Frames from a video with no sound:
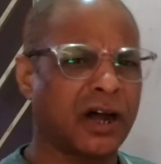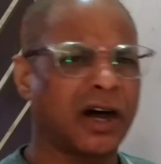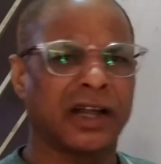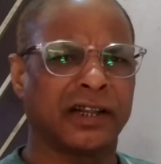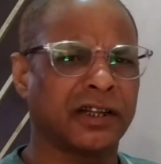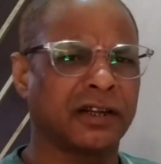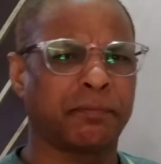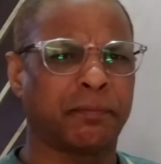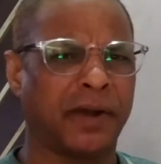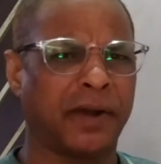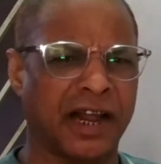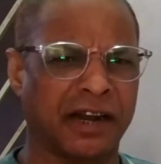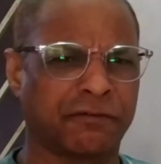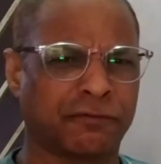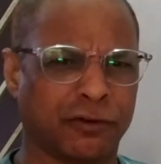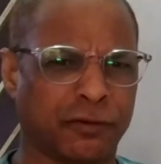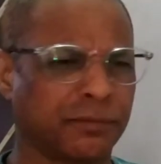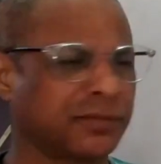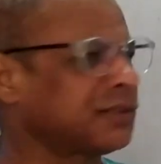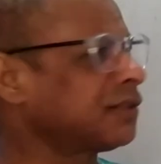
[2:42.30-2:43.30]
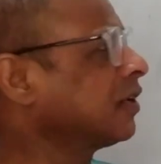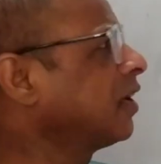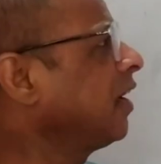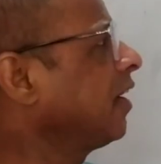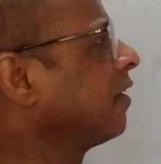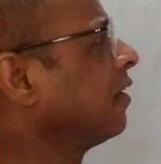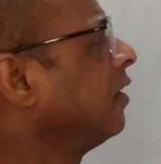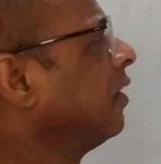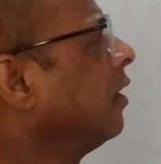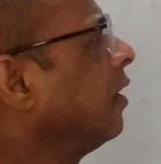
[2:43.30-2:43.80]
other platforms.
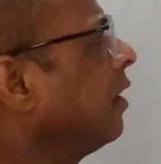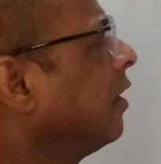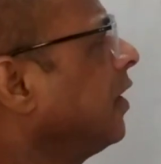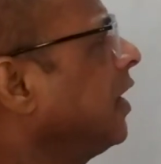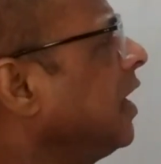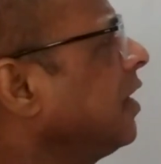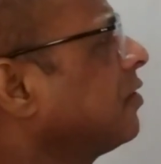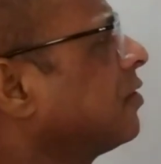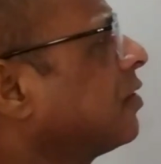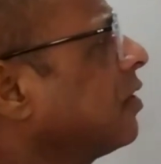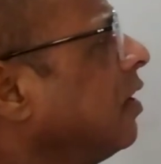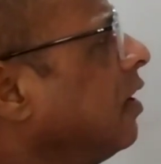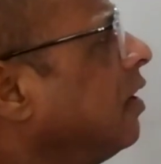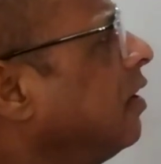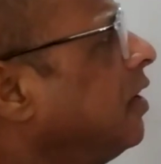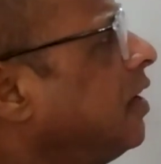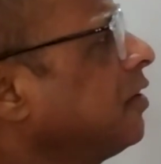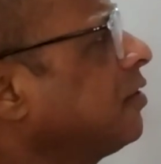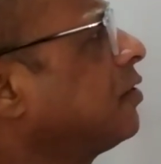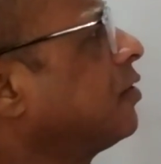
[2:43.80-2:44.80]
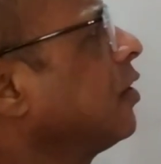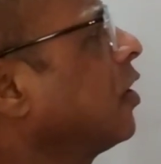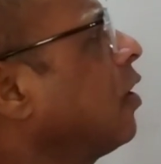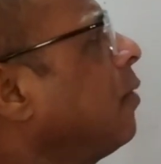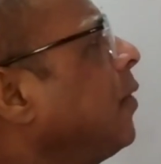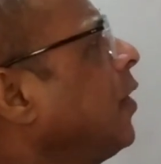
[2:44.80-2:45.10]
Correct. Next, let's talk